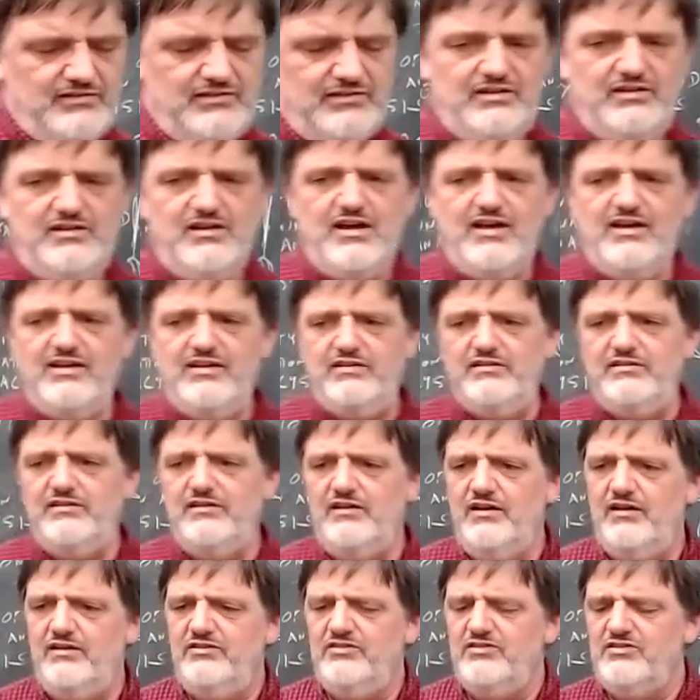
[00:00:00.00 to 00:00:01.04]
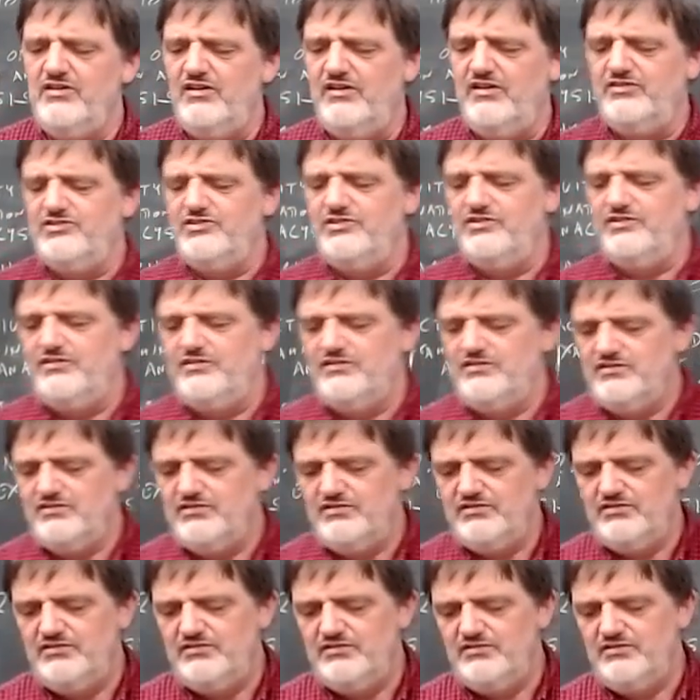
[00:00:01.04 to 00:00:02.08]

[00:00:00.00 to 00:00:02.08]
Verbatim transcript: and not other cultures.